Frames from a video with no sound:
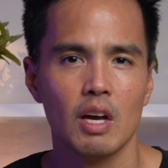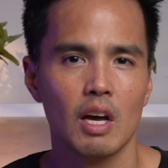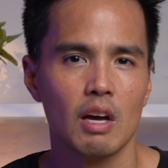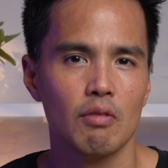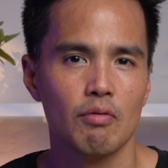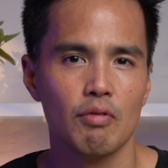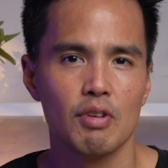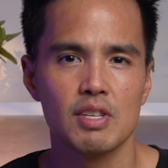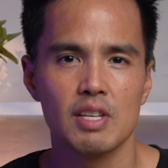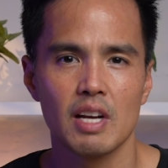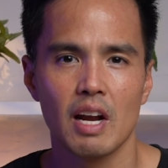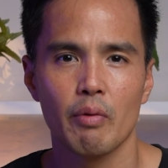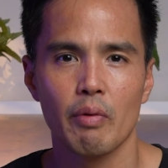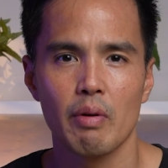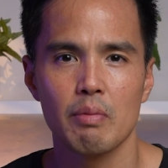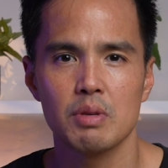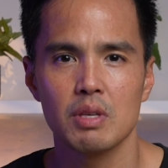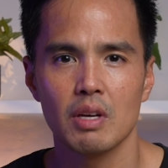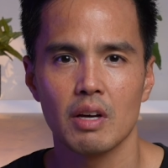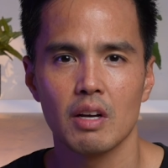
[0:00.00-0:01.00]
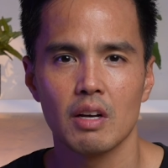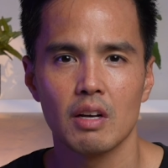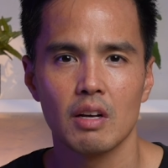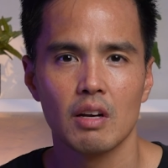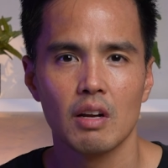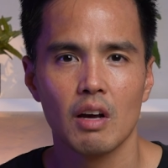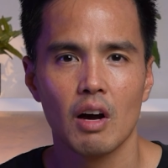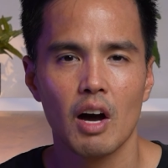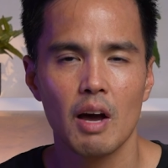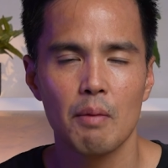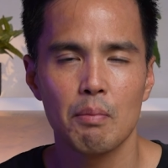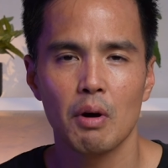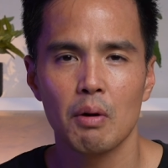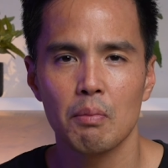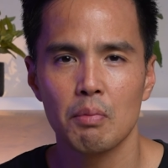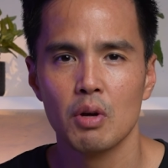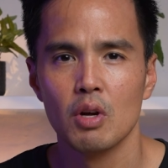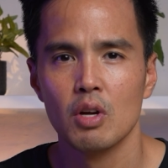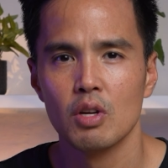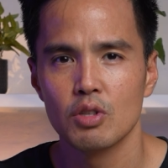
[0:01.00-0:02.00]
and visit our website,
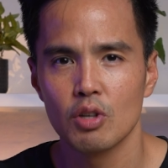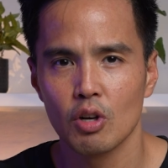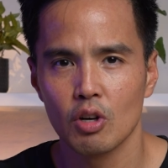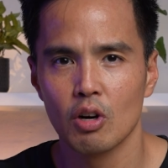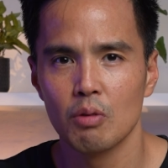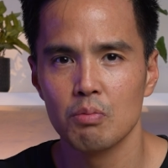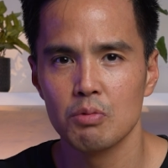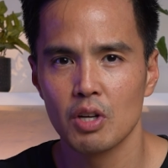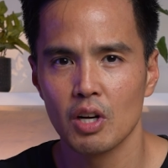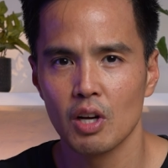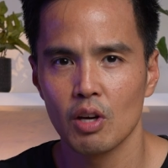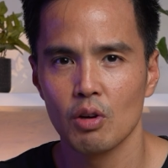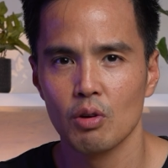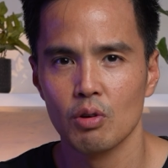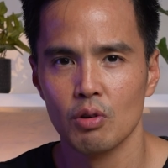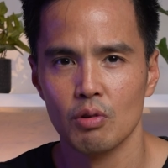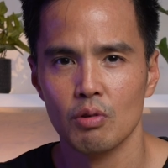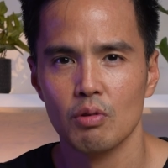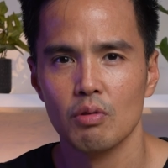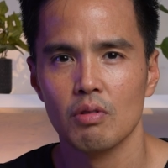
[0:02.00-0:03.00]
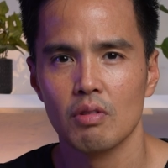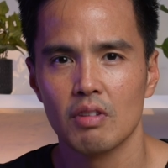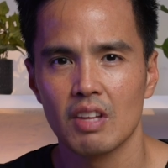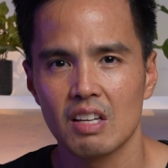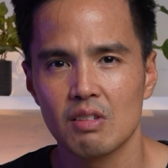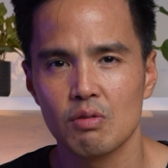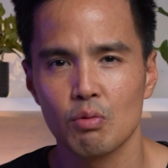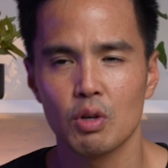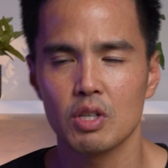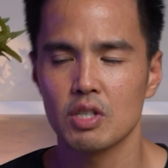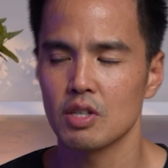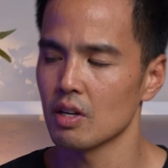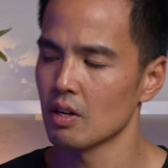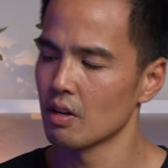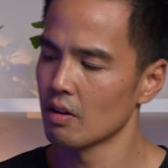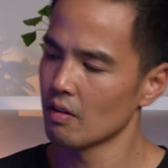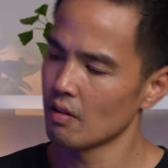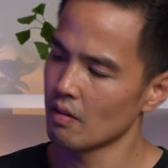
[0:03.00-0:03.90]
hypop.com.au. Thanks for watching.